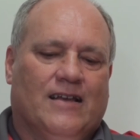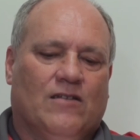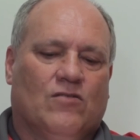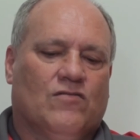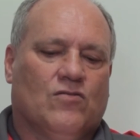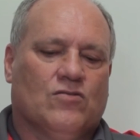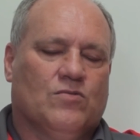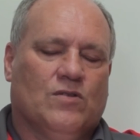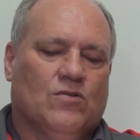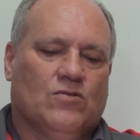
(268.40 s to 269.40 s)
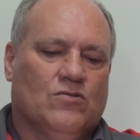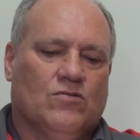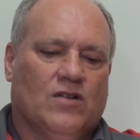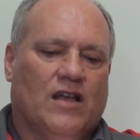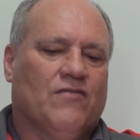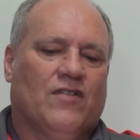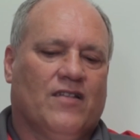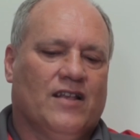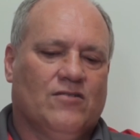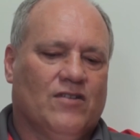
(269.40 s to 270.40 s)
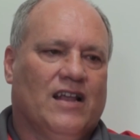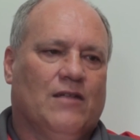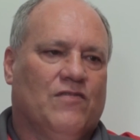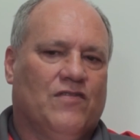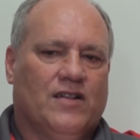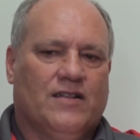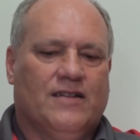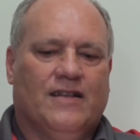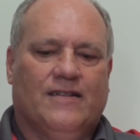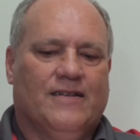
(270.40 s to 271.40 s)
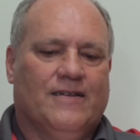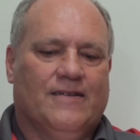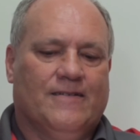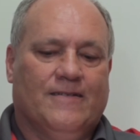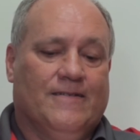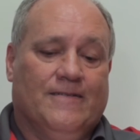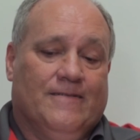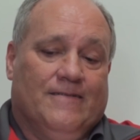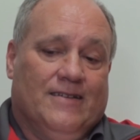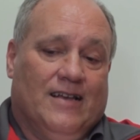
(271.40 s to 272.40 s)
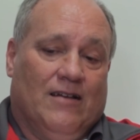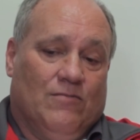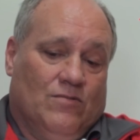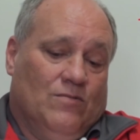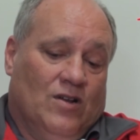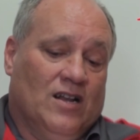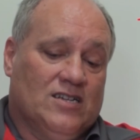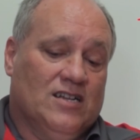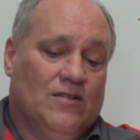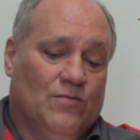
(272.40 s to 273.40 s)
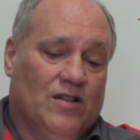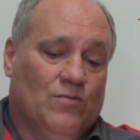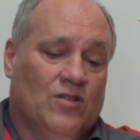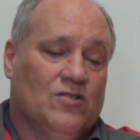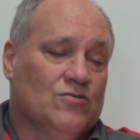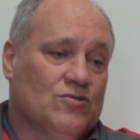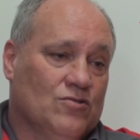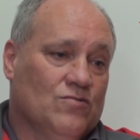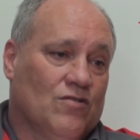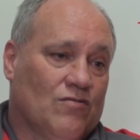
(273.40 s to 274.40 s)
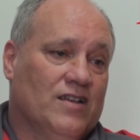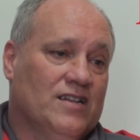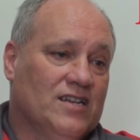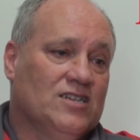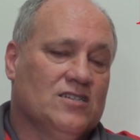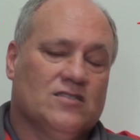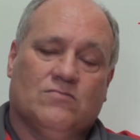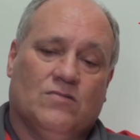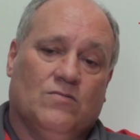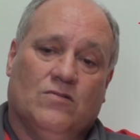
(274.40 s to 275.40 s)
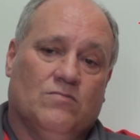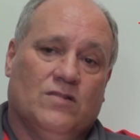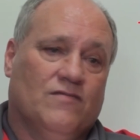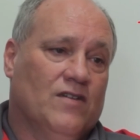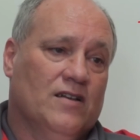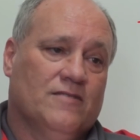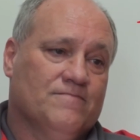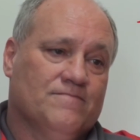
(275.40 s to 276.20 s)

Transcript: uh, uh of course we will do everything to get him fit. Then, uh, yeah, what I said with one or two or three additions, we will be fine.